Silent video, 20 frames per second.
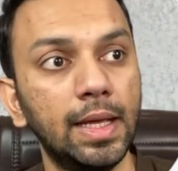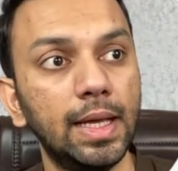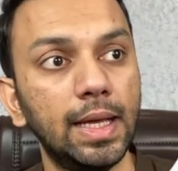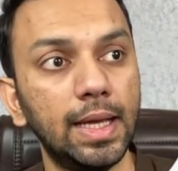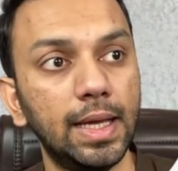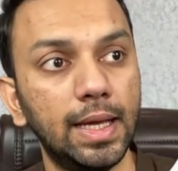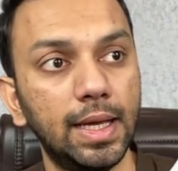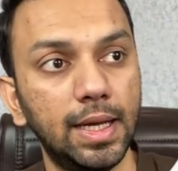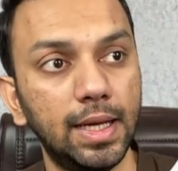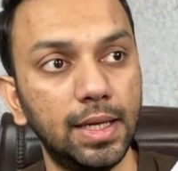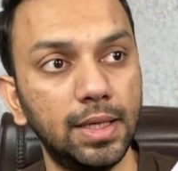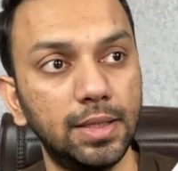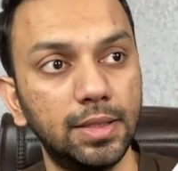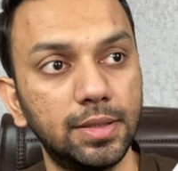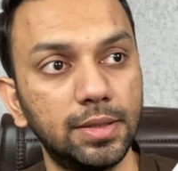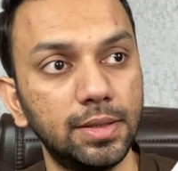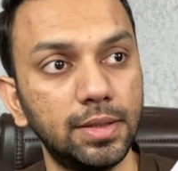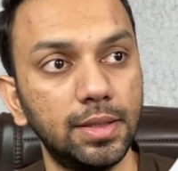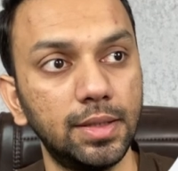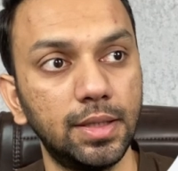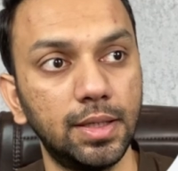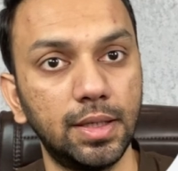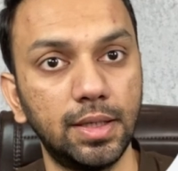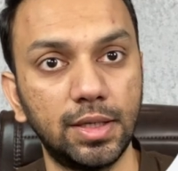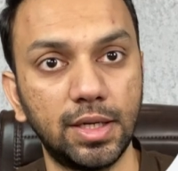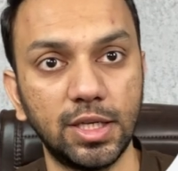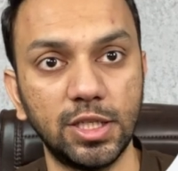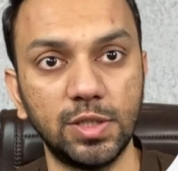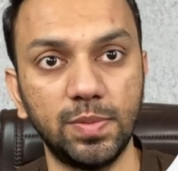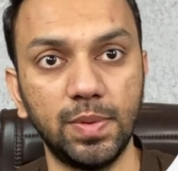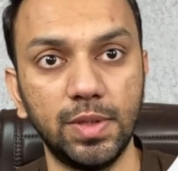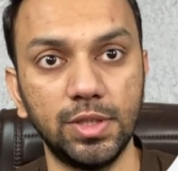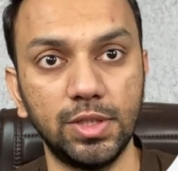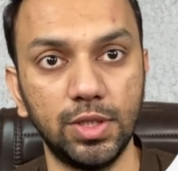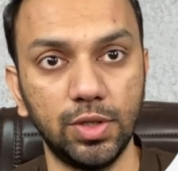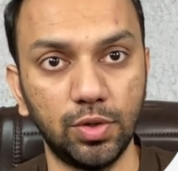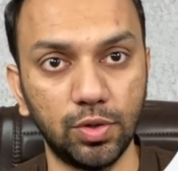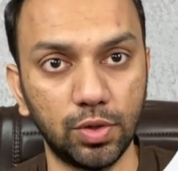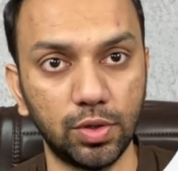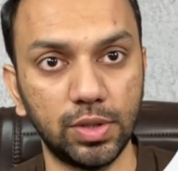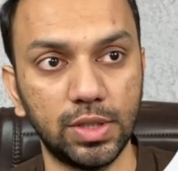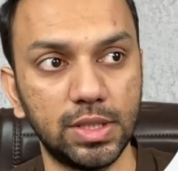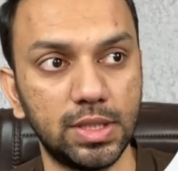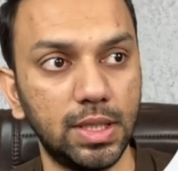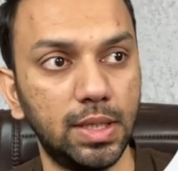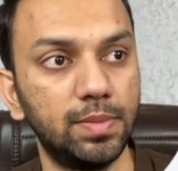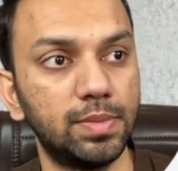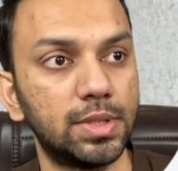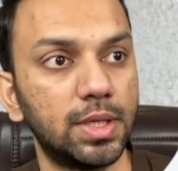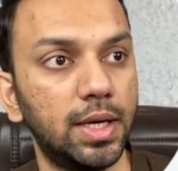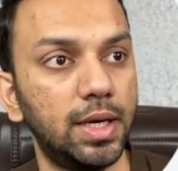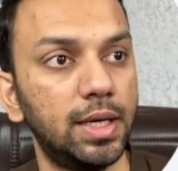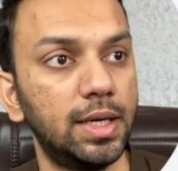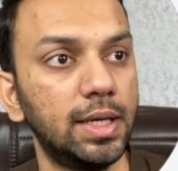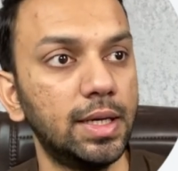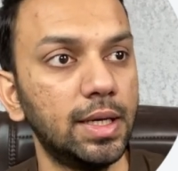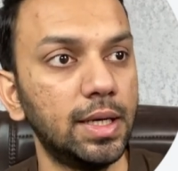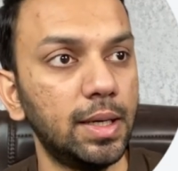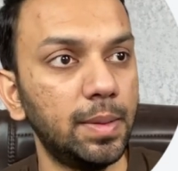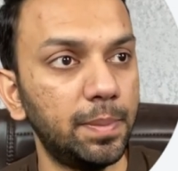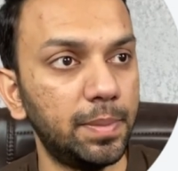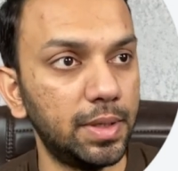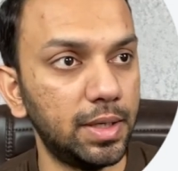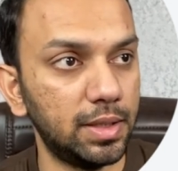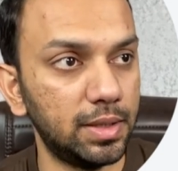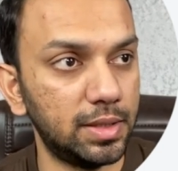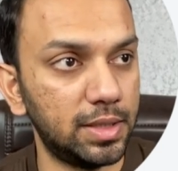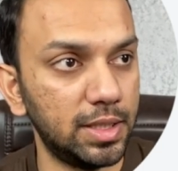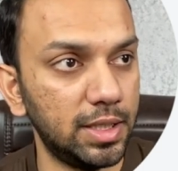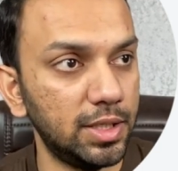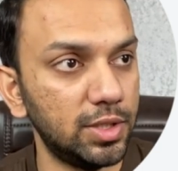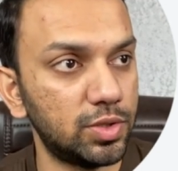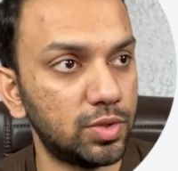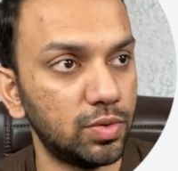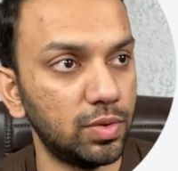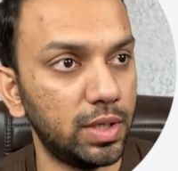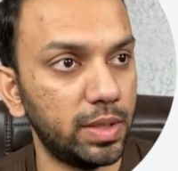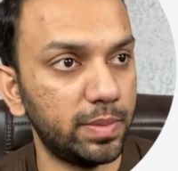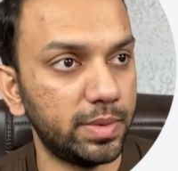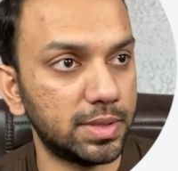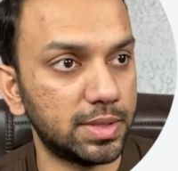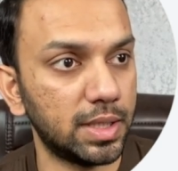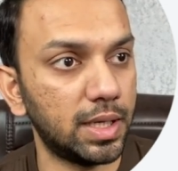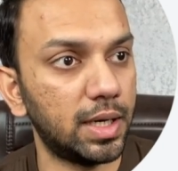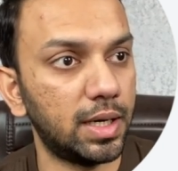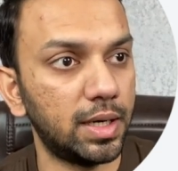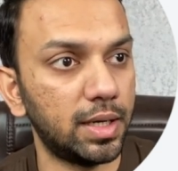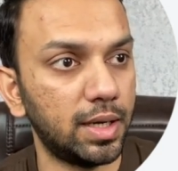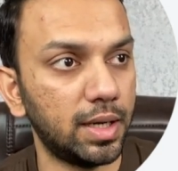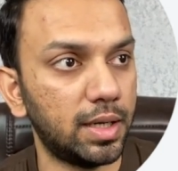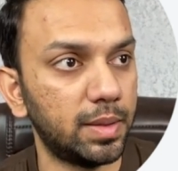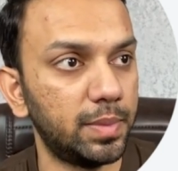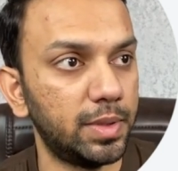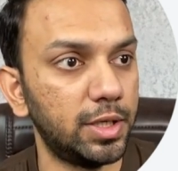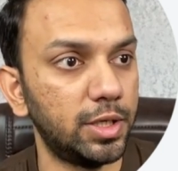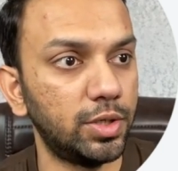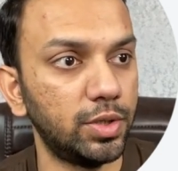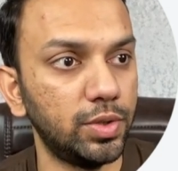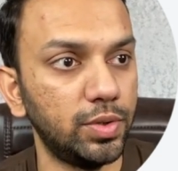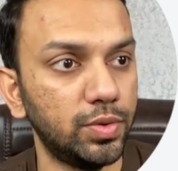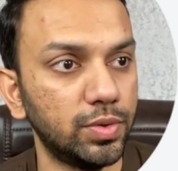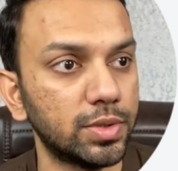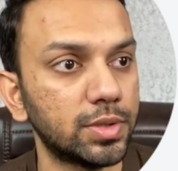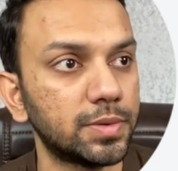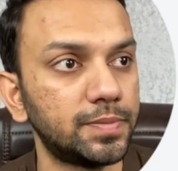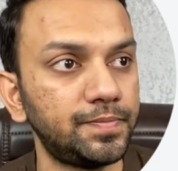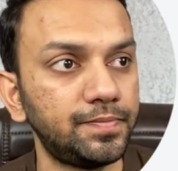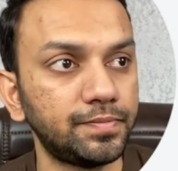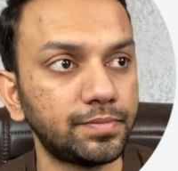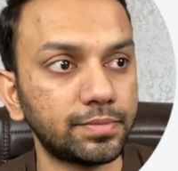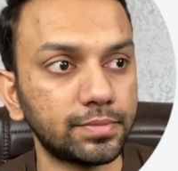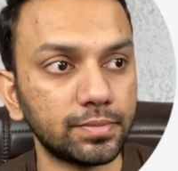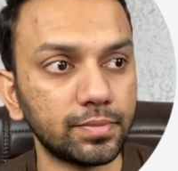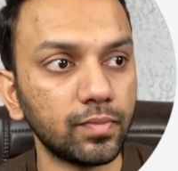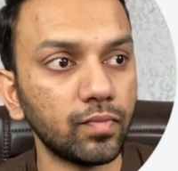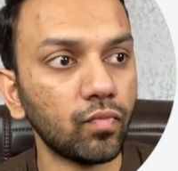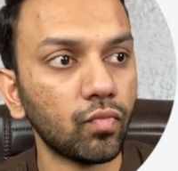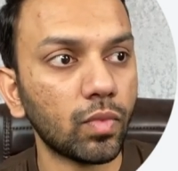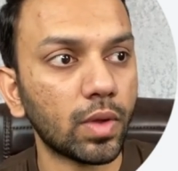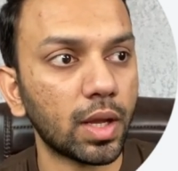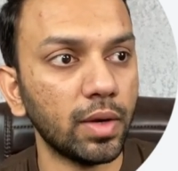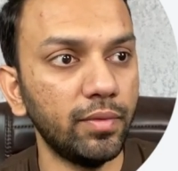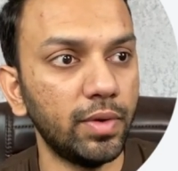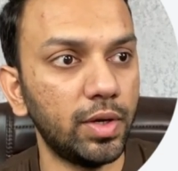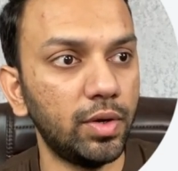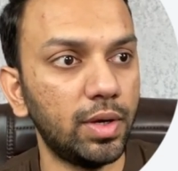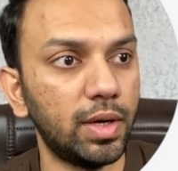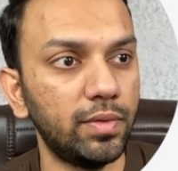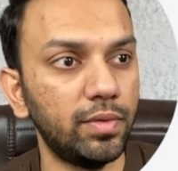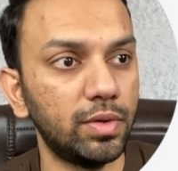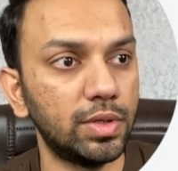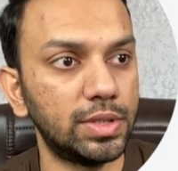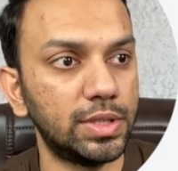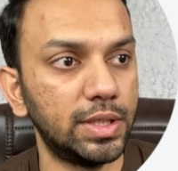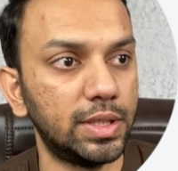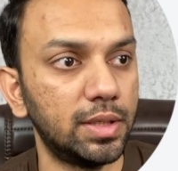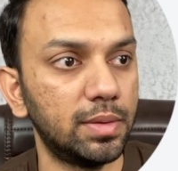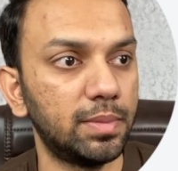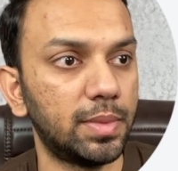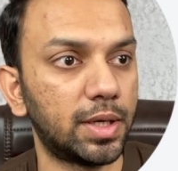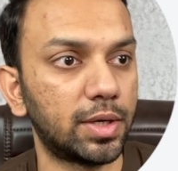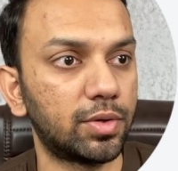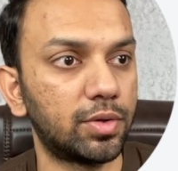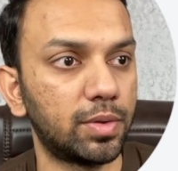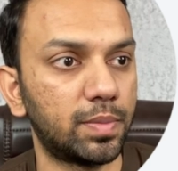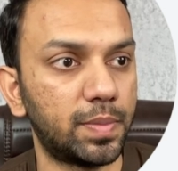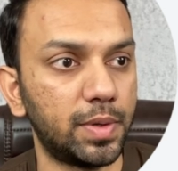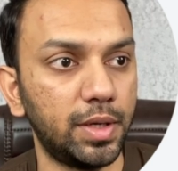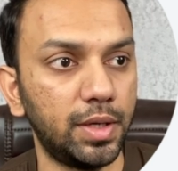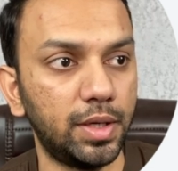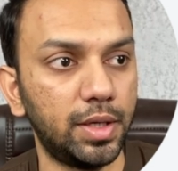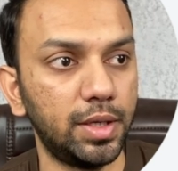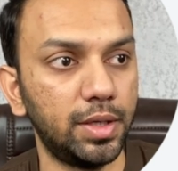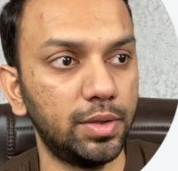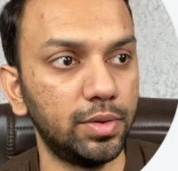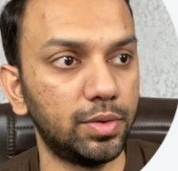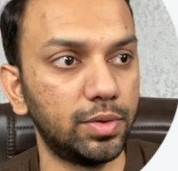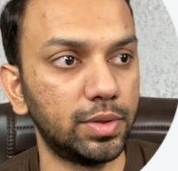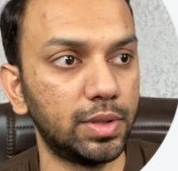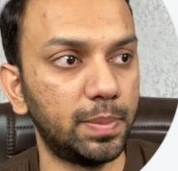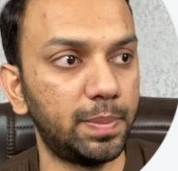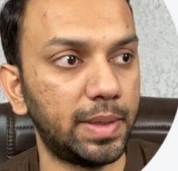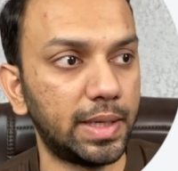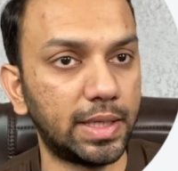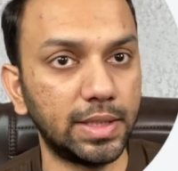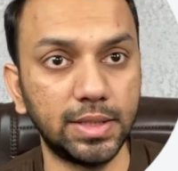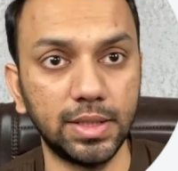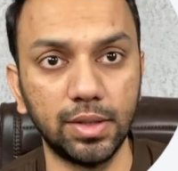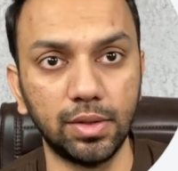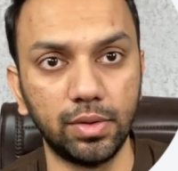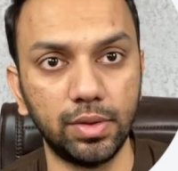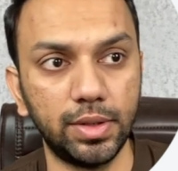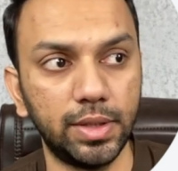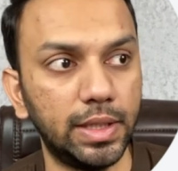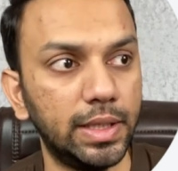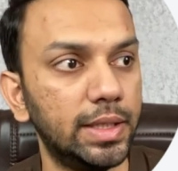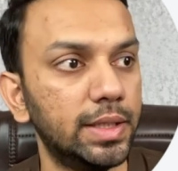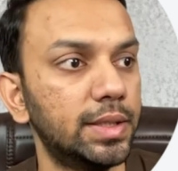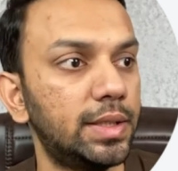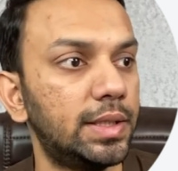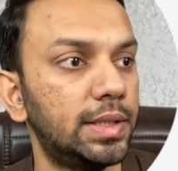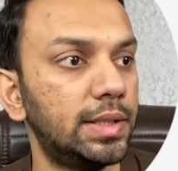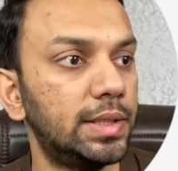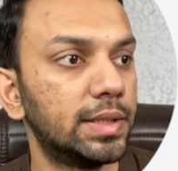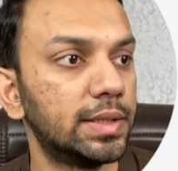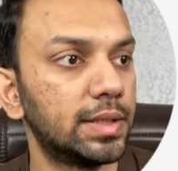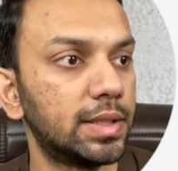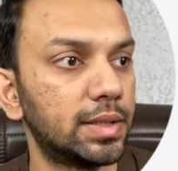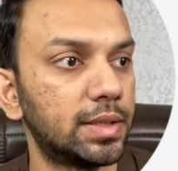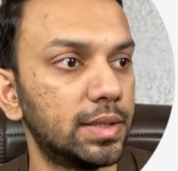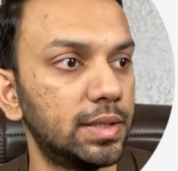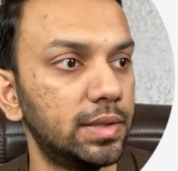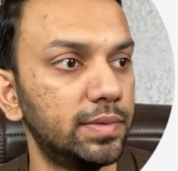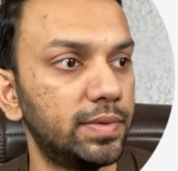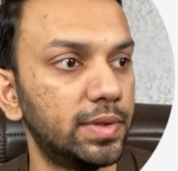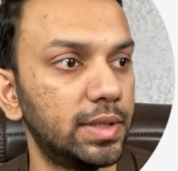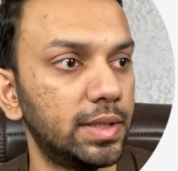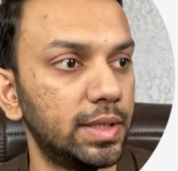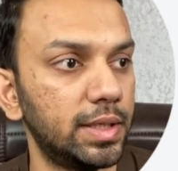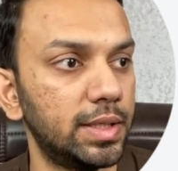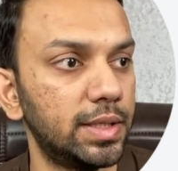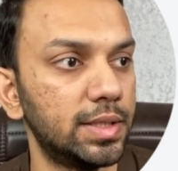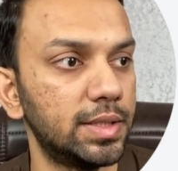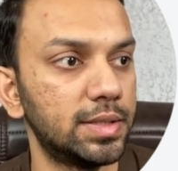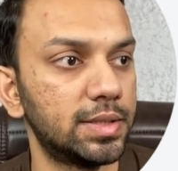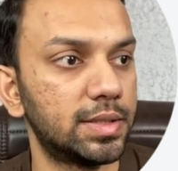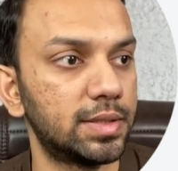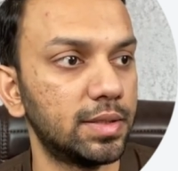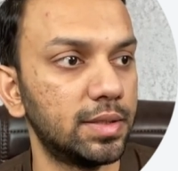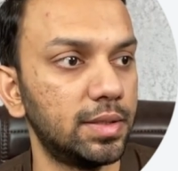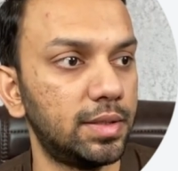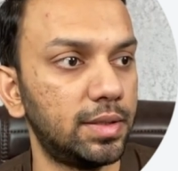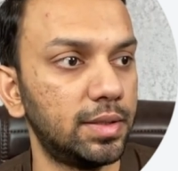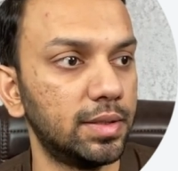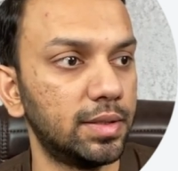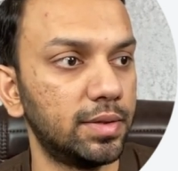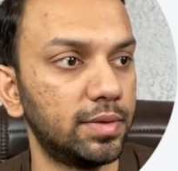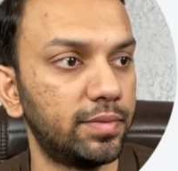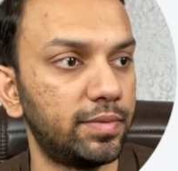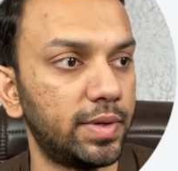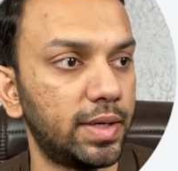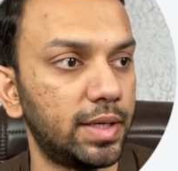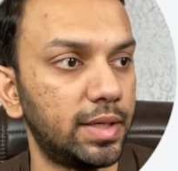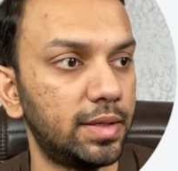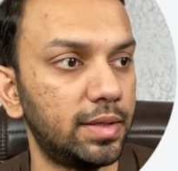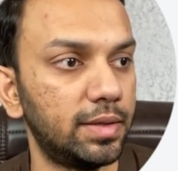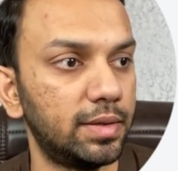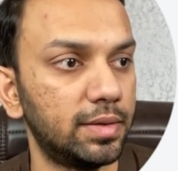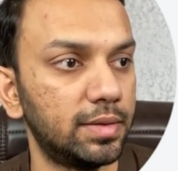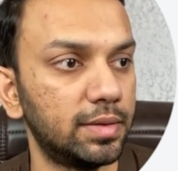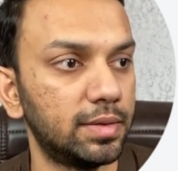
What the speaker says: and transparency code on the same side. But these 2 labels are recommended to use when you have your GTIN barcode printed on the packaging already. The third one is when